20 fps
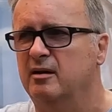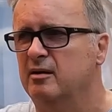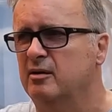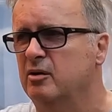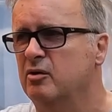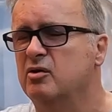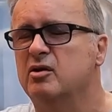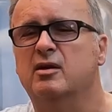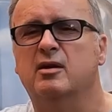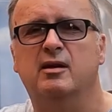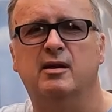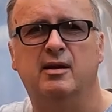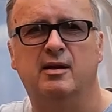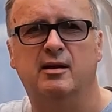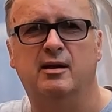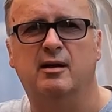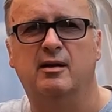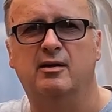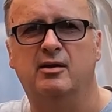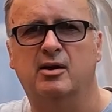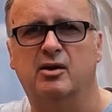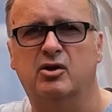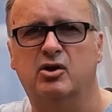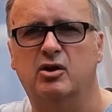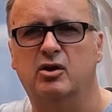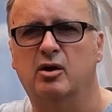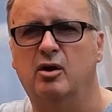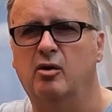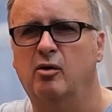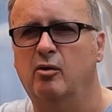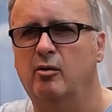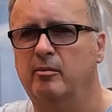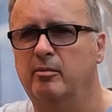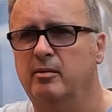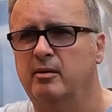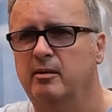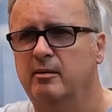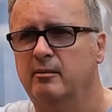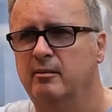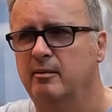using the induction hob
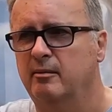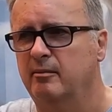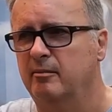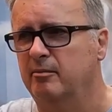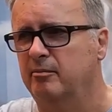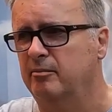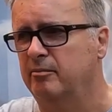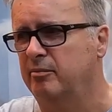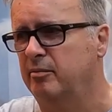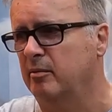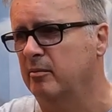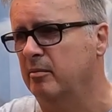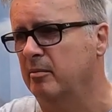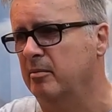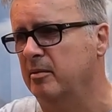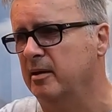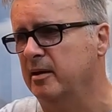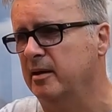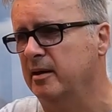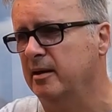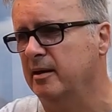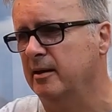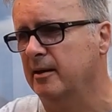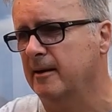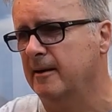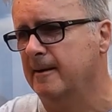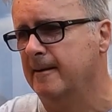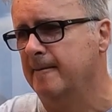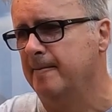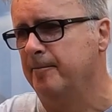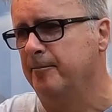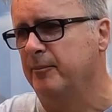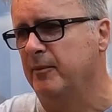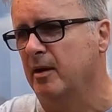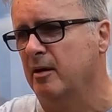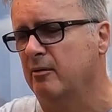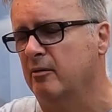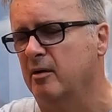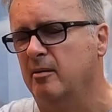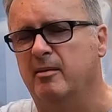probably
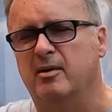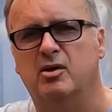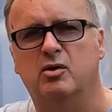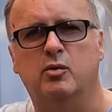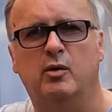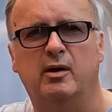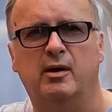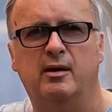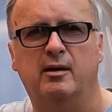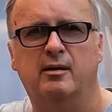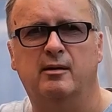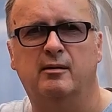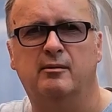around about 20%.